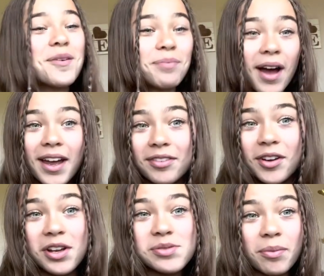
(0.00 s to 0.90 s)
But if you
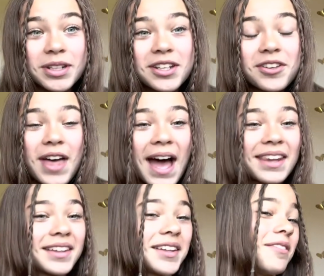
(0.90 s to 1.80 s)
guys want me to do that,
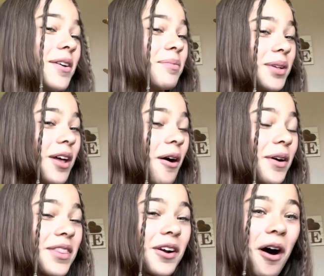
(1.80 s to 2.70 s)
then leave it below
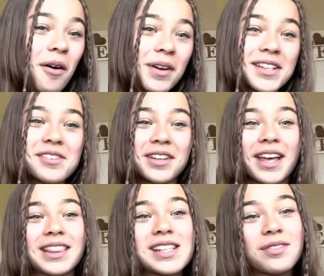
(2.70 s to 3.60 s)
in the comments or
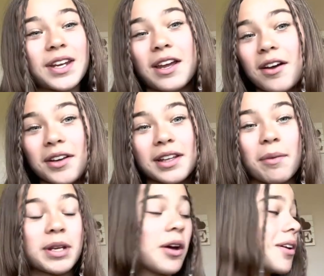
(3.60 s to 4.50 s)
like this video to let
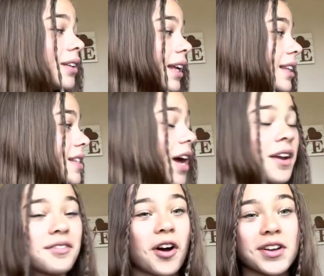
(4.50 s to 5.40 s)
me know you like this kind
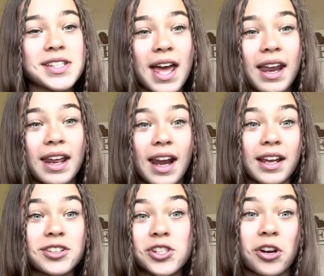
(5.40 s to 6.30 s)
of content, and I
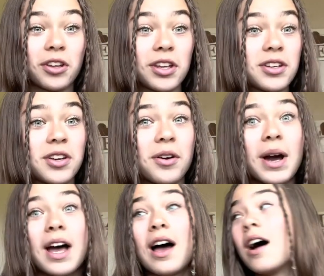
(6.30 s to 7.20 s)
can surely do
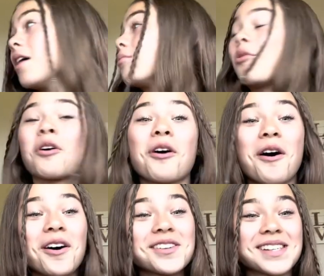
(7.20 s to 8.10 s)
more
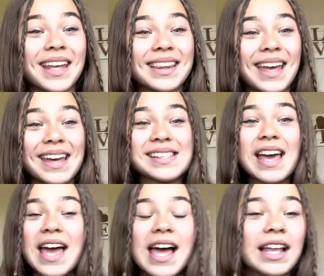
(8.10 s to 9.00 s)
hauls like this,
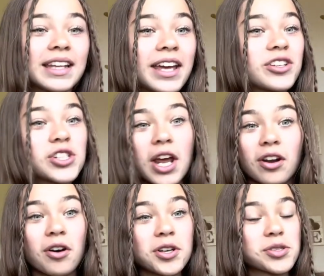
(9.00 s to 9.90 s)
like Shane
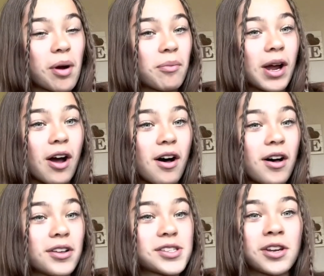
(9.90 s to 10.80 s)
hauls, Ramai
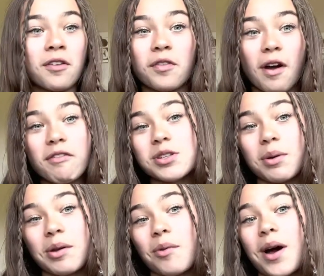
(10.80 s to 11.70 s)
hauls, you know, Forever
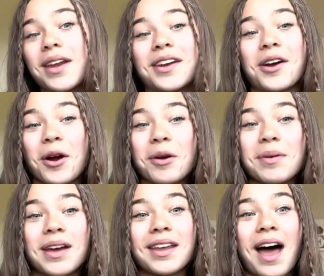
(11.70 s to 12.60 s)
twenty-one and
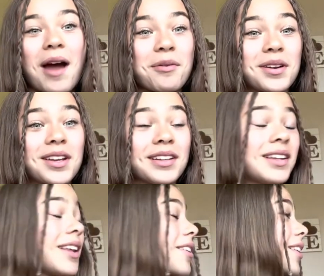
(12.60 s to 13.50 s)
Urban. I would
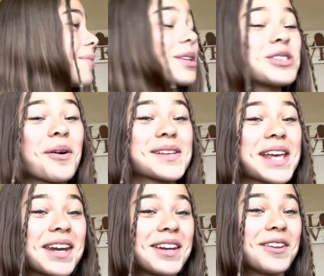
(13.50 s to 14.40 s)
literally be so
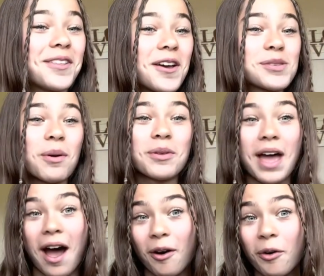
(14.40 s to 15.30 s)
excited to do those, but
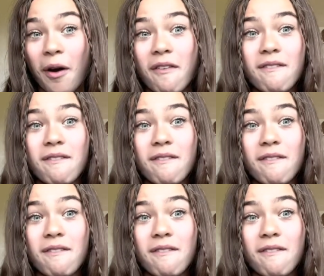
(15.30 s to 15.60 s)
without